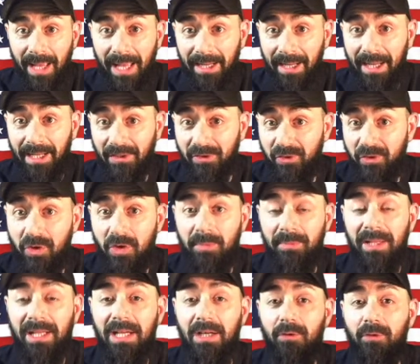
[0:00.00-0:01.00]
and I assume
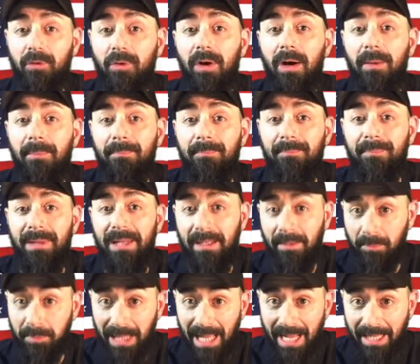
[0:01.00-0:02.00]
that he grew up in a
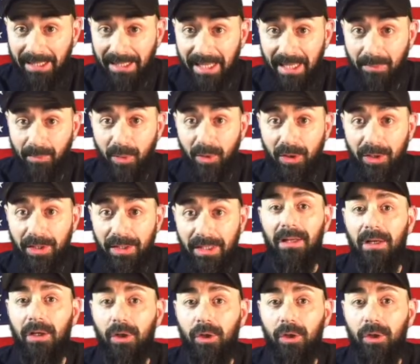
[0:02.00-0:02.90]
black neighborhood,